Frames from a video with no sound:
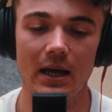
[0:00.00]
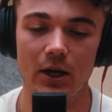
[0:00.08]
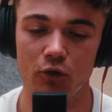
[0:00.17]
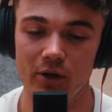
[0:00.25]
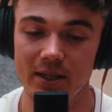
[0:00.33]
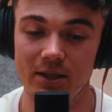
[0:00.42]

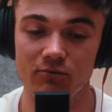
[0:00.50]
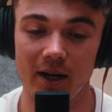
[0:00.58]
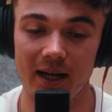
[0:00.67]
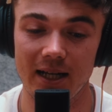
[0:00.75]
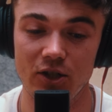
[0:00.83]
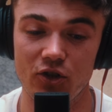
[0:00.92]
Greens in
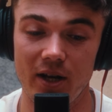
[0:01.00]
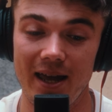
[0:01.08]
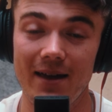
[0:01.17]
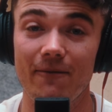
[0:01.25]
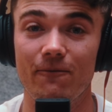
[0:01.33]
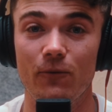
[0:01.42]
regulation
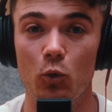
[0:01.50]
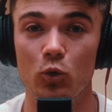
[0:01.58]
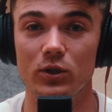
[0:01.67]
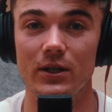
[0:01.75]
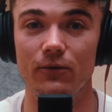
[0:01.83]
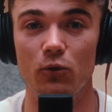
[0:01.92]
hit
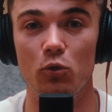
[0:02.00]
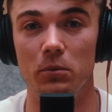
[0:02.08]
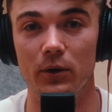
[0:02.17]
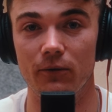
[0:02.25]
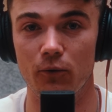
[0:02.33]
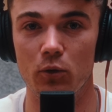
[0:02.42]

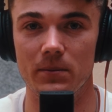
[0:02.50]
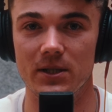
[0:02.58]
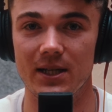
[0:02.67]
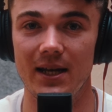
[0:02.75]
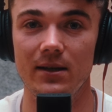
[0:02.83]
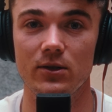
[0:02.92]
44.4%,